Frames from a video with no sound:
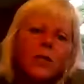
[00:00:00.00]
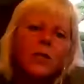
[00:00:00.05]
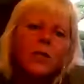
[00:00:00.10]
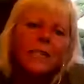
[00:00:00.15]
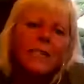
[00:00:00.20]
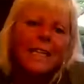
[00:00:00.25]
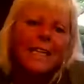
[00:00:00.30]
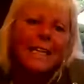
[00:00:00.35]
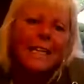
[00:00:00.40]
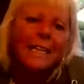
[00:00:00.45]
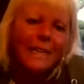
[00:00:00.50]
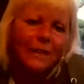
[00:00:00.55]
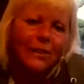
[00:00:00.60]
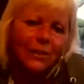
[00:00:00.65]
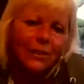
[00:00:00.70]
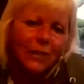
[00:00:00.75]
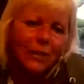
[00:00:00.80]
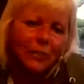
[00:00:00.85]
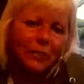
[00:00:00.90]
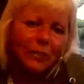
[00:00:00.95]
England
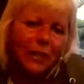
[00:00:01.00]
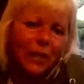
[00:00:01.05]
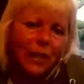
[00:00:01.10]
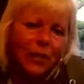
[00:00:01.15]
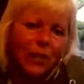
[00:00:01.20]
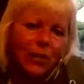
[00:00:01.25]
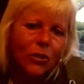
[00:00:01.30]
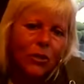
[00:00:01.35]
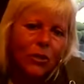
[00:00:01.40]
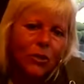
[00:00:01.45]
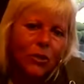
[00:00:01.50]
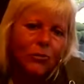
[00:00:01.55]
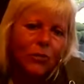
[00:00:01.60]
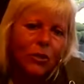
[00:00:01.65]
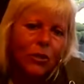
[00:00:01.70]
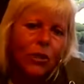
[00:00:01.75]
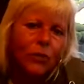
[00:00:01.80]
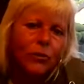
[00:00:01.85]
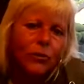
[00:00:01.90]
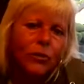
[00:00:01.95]
because you're
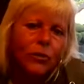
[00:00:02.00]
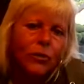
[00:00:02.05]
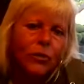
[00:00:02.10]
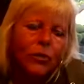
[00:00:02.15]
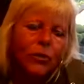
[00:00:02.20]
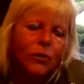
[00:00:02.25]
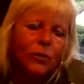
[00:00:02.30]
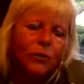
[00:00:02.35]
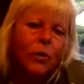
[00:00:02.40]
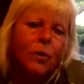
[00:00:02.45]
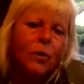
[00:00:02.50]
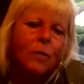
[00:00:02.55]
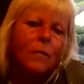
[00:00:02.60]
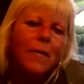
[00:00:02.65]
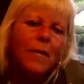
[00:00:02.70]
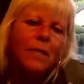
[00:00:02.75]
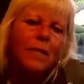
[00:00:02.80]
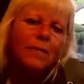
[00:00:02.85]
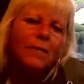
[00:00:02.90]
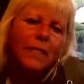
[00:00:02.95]
only used to what Mary
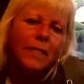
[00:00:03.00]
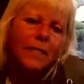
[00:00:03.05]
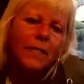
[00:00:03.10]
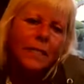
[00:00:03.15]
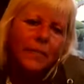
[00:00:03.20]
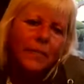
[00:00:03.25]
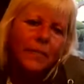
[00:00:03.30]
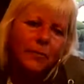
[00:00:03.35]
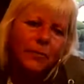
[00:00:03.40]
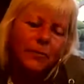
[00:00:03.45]
did at first,